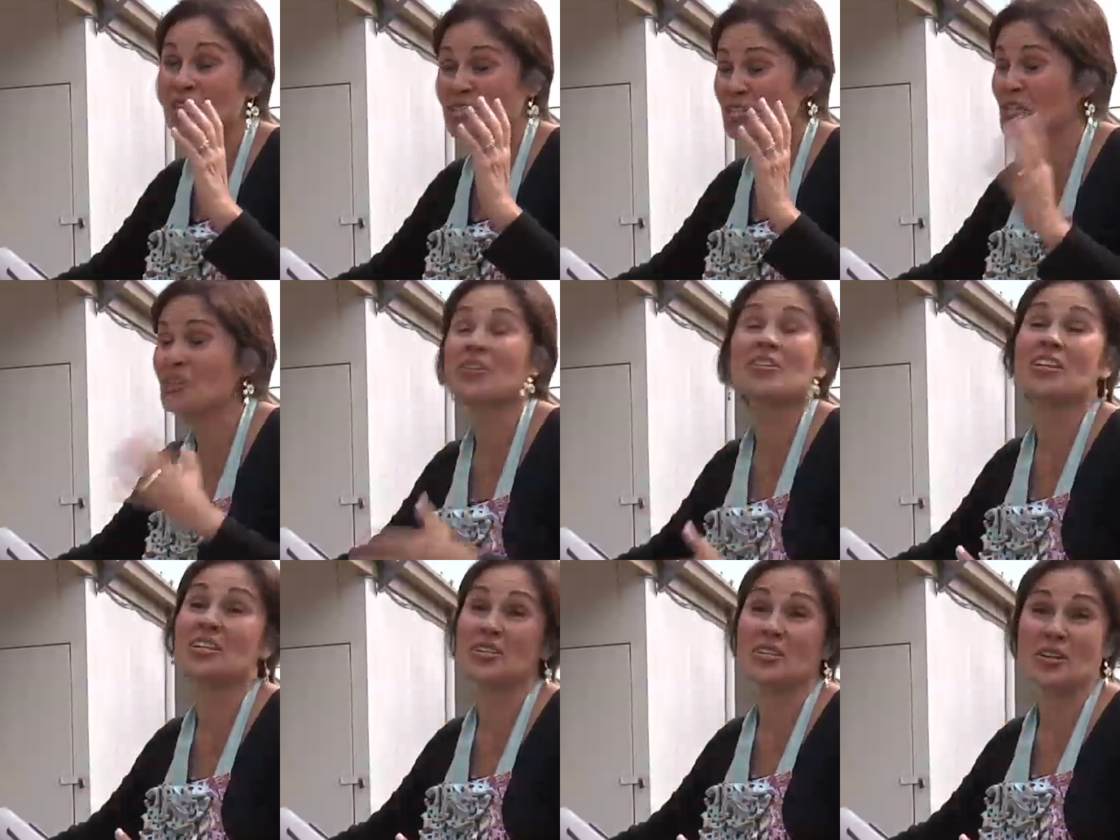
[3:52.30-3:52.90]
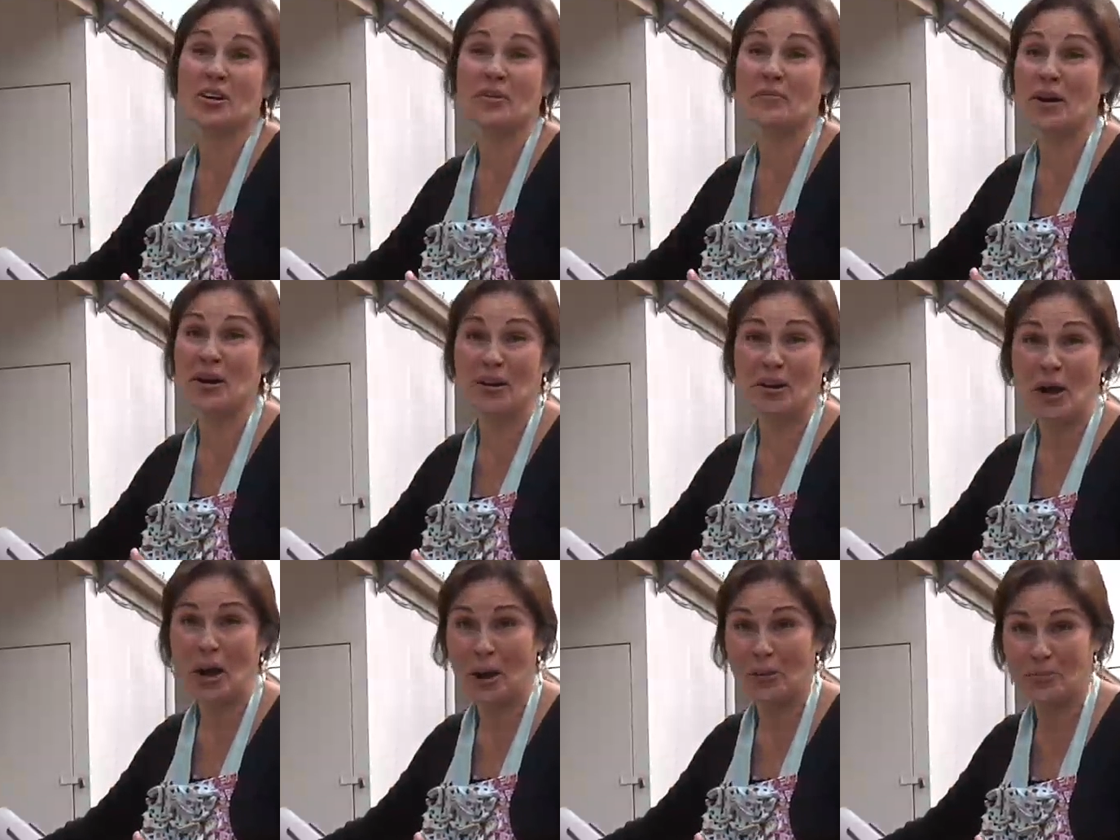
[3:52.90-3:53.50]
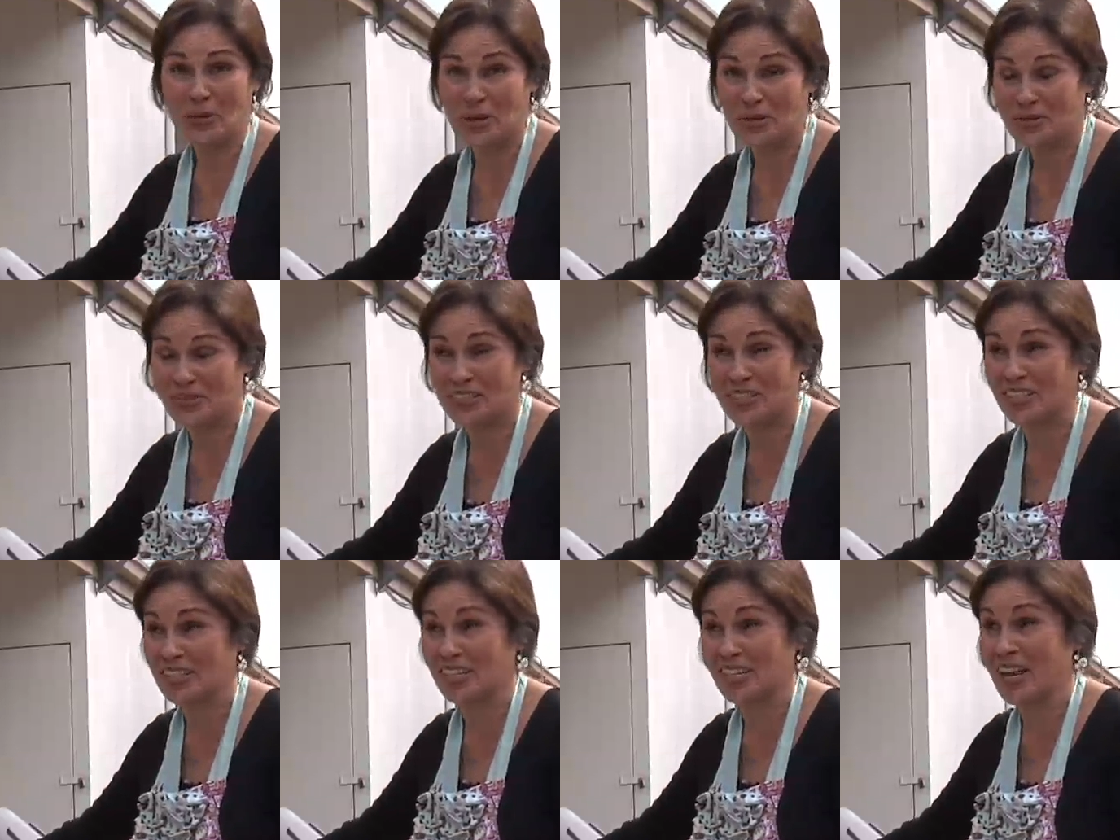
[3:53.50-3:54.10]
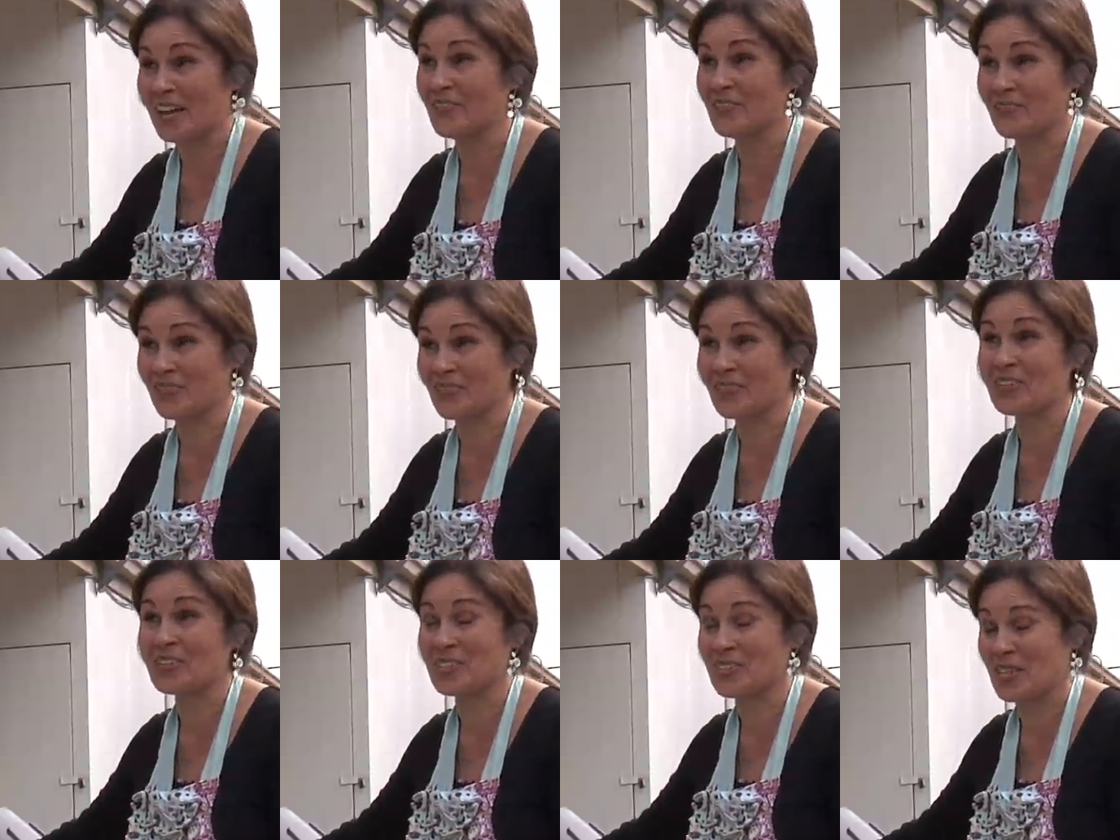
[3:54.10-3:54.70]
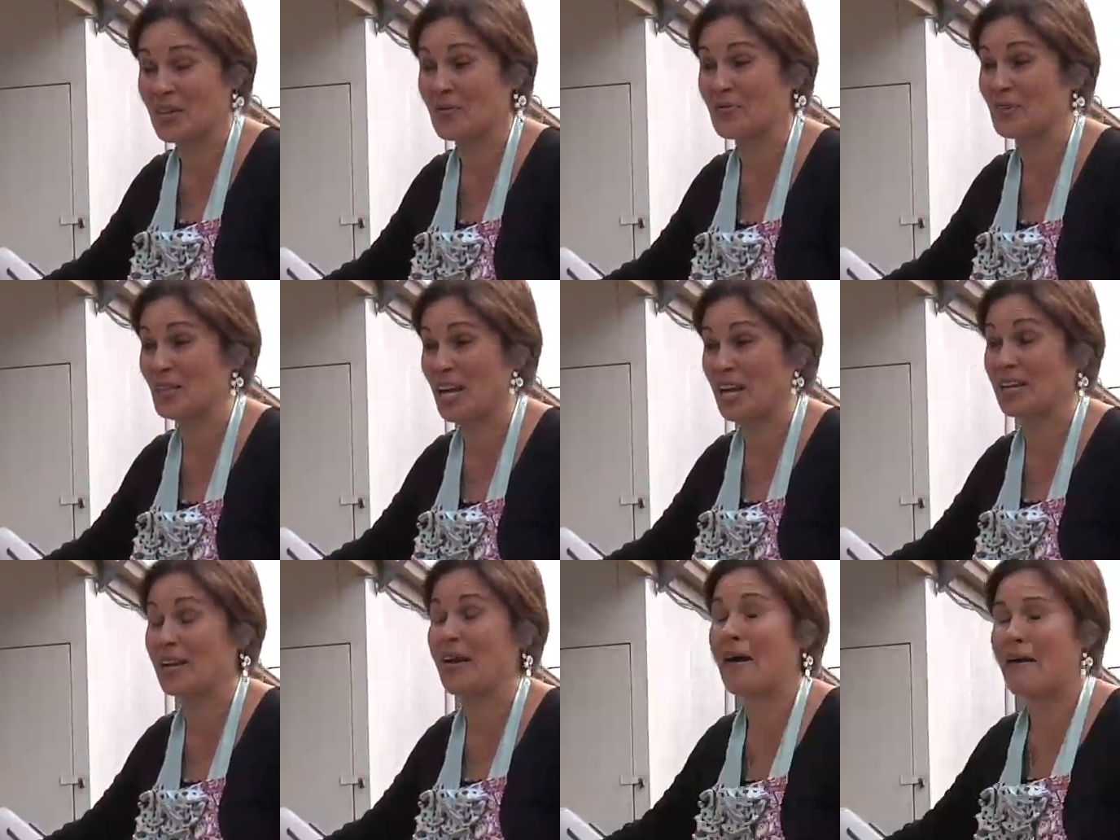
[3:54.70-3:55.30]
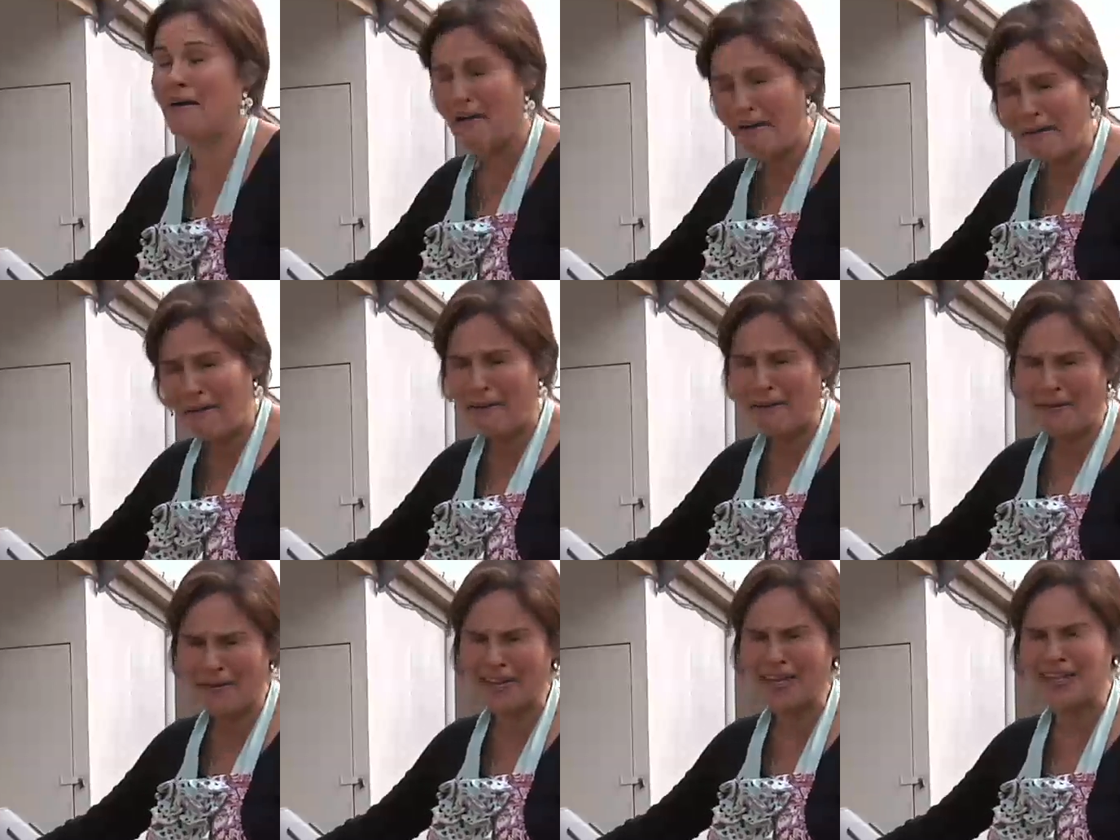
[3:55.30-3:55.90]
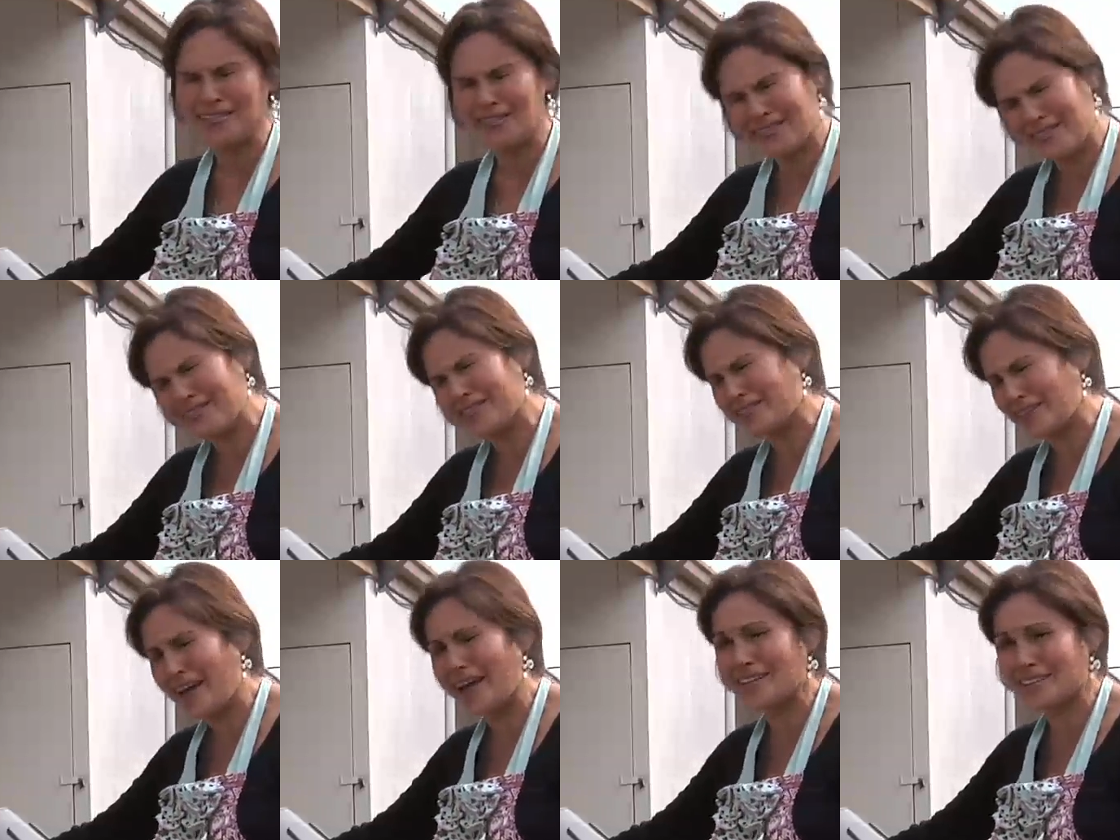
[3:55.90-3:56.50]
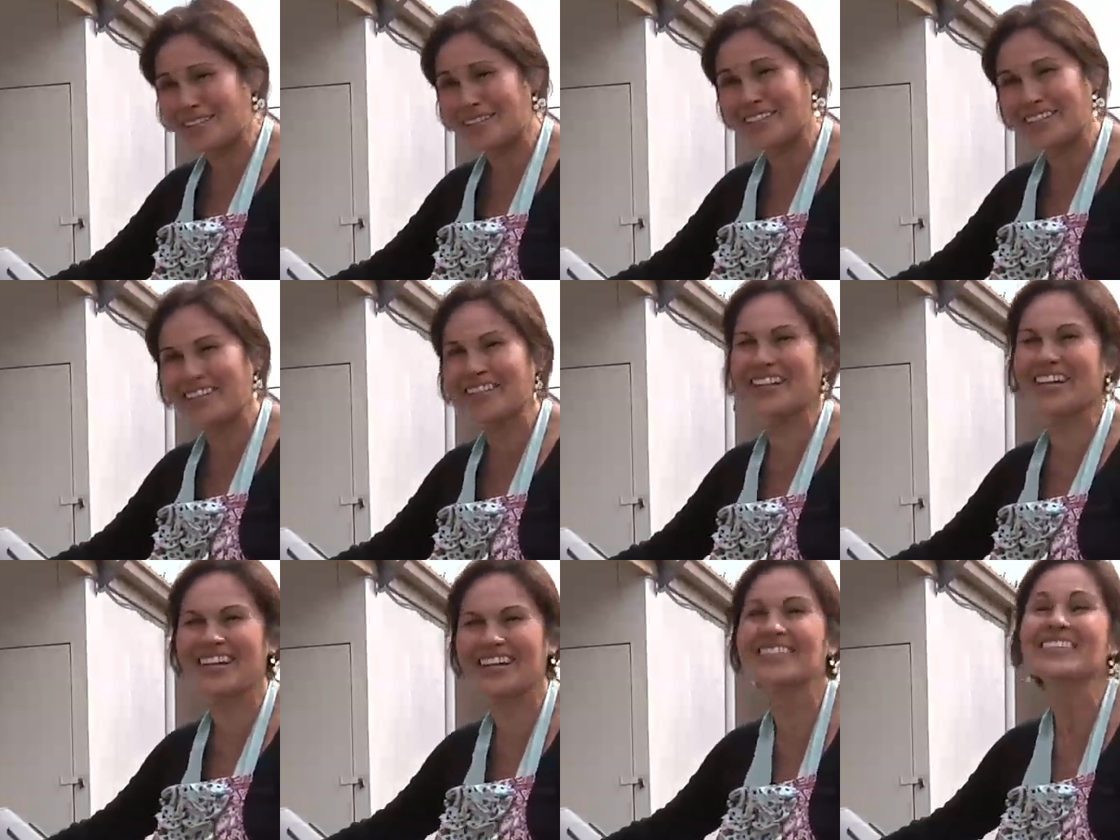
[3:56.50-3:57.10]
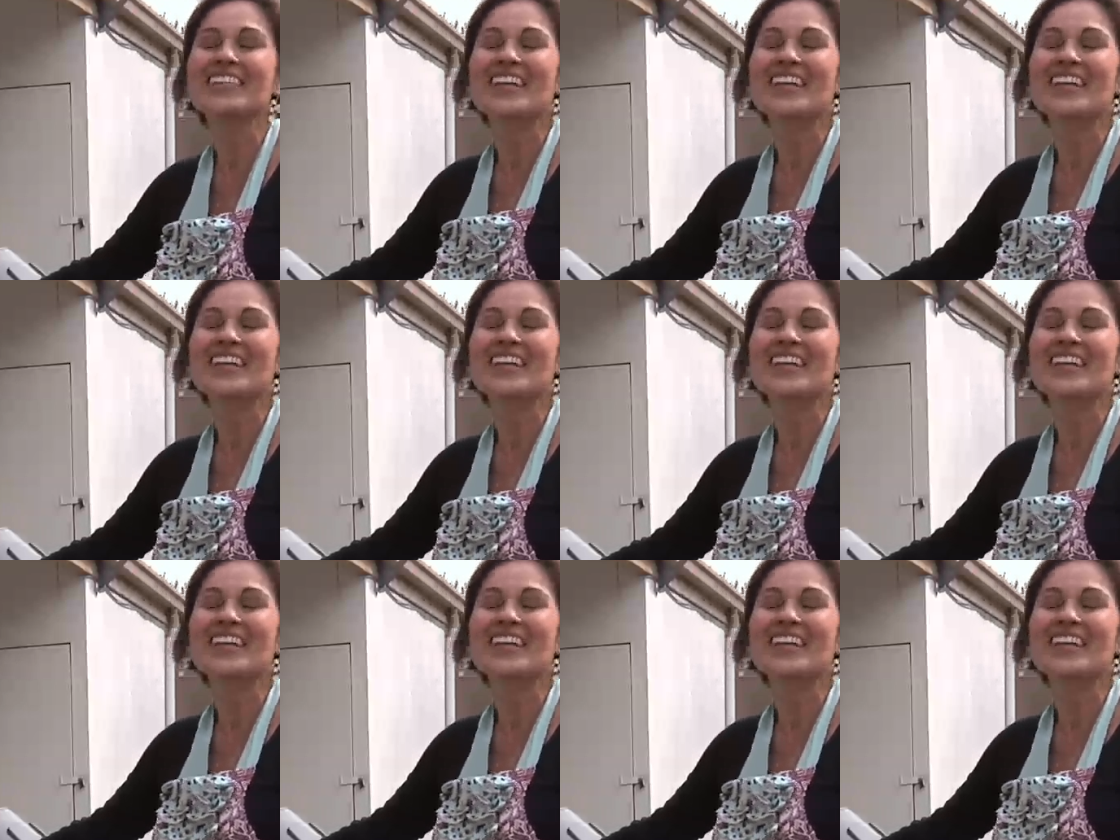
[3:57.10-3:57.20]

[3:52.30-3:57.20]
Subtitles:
sure didn't know about composting. At first they were like, "Ah, that's disgusting."